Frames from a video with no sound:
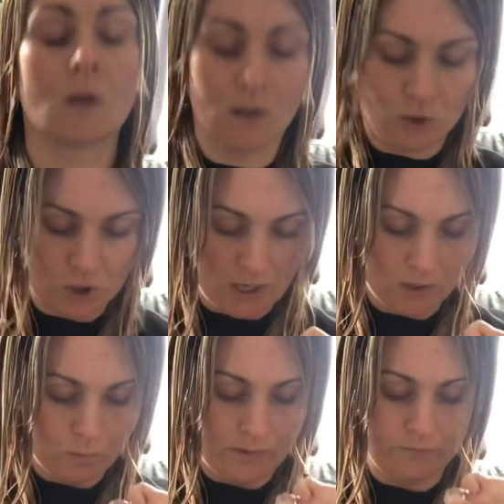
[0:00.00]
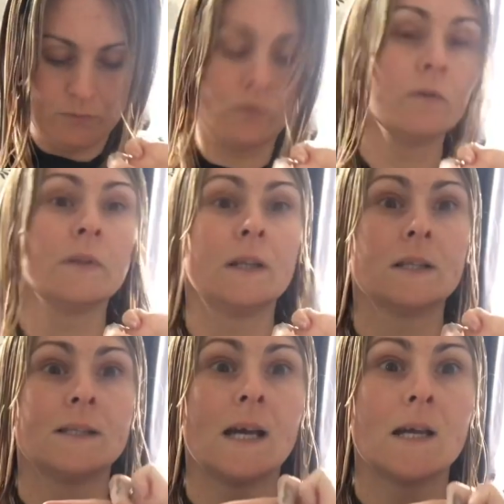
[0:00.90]
And check whether or not they're the
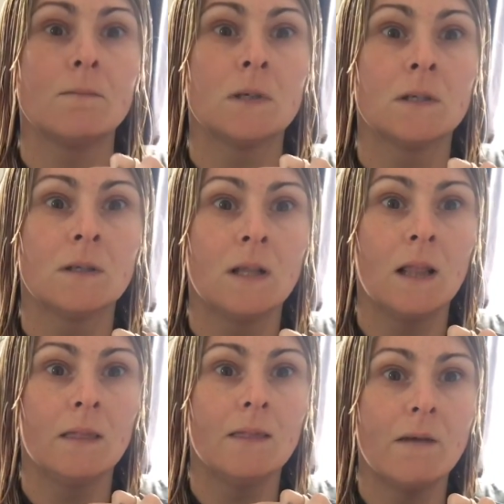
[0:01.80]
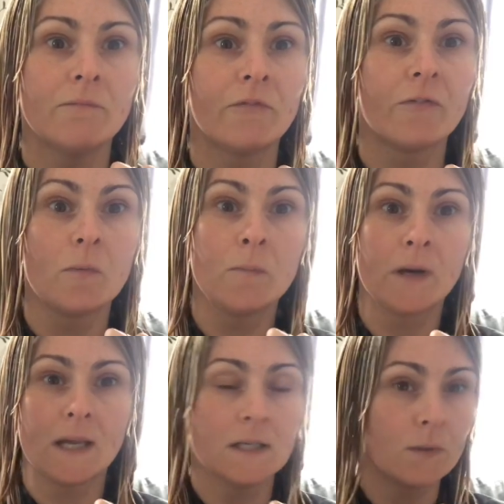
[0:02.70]
same length. But
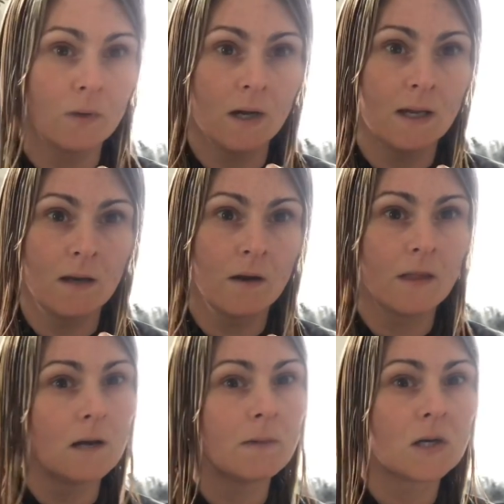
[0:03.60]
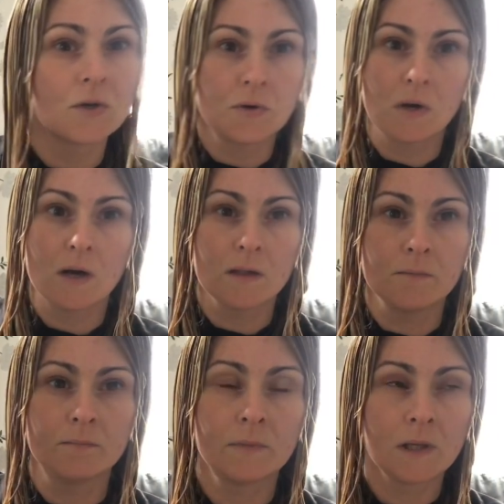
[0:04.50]
again, don't cut it like that, make sure you cut
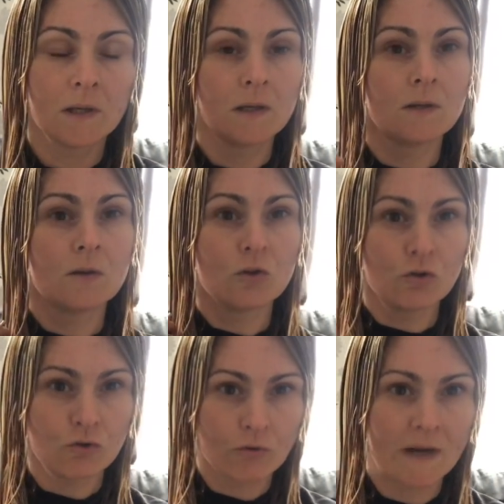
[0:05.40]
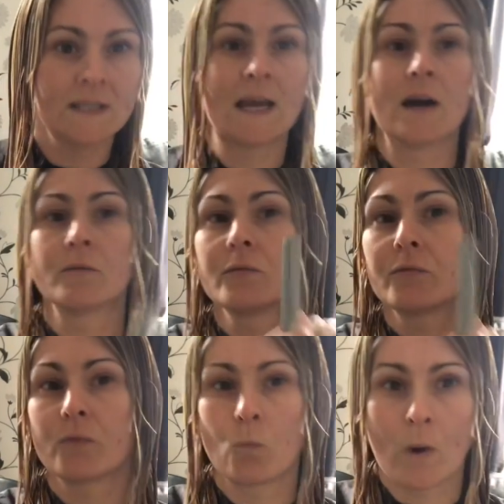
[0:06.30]
them straight down
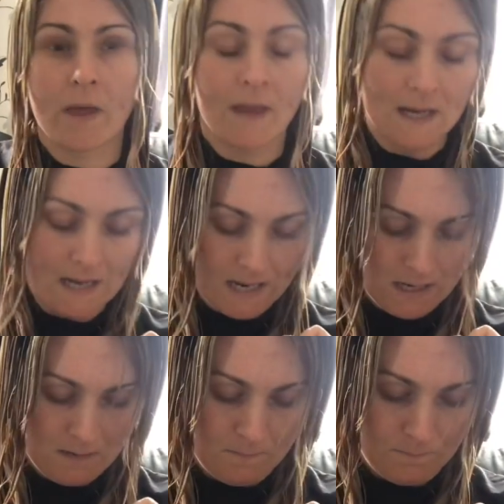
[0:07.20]
from where they lay.